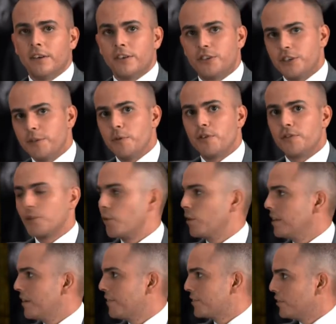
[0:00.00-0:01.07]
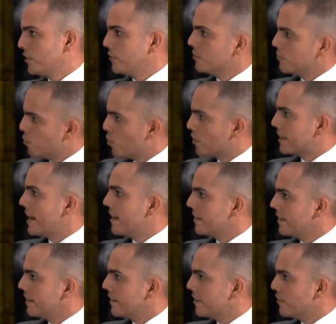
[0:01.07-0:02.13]
she moved to her left to walk down
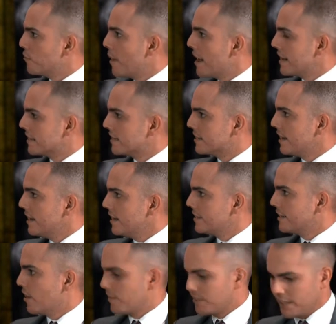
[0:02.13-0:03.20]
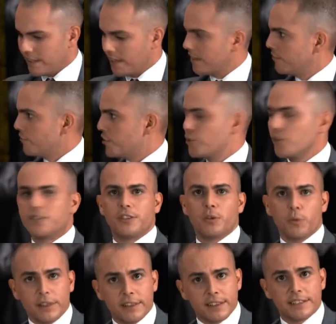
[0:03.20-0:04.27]
the remaining stairs, and obviously that reduced the
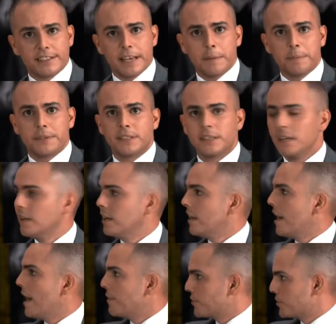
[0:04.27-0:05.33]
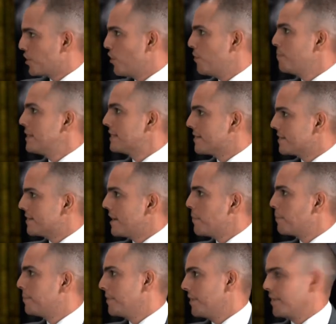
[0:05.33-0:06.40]
width of the steps. As a result, missed a
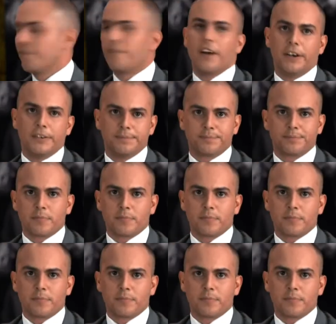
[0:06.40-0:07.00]
step and fell.